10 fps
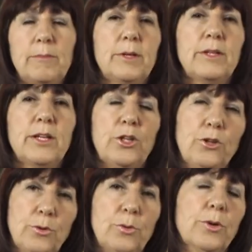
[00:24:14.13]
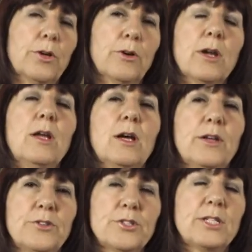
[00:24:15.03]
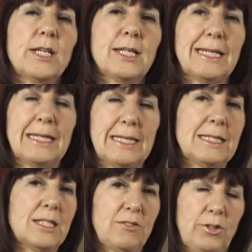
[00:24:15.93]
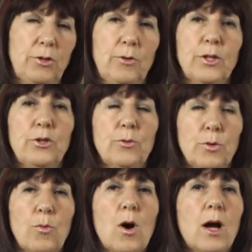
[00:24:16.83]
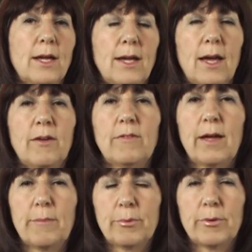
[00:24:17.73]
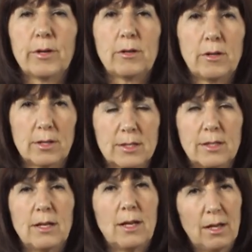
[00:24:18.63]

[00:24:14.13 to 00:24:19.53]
but that you were understanding his view and you were walking out of that prayer closet